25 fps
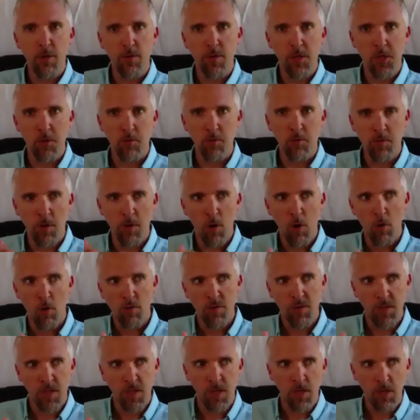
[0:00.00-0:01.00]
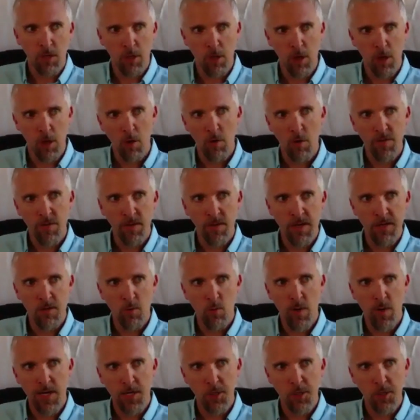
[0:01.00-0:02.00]
Did you know it was going to go in that
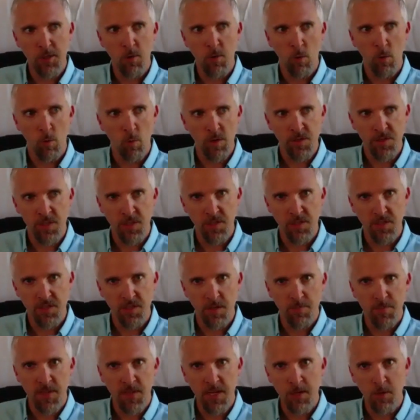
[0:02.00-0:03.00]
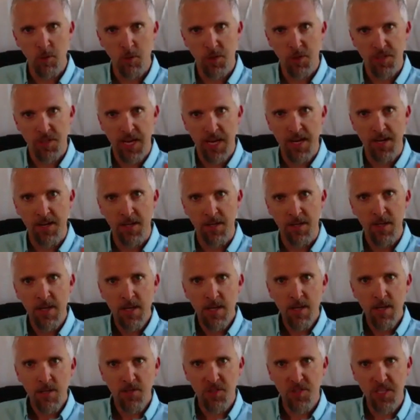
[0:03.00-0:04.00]
direction, or was it something you just kind of
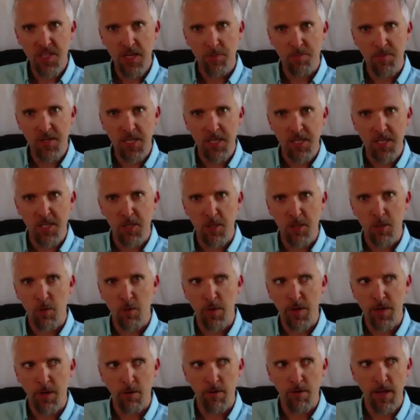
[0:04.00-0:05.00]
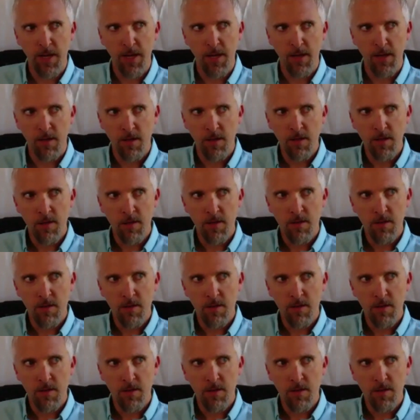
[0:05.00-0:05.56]
stepped into and you're like,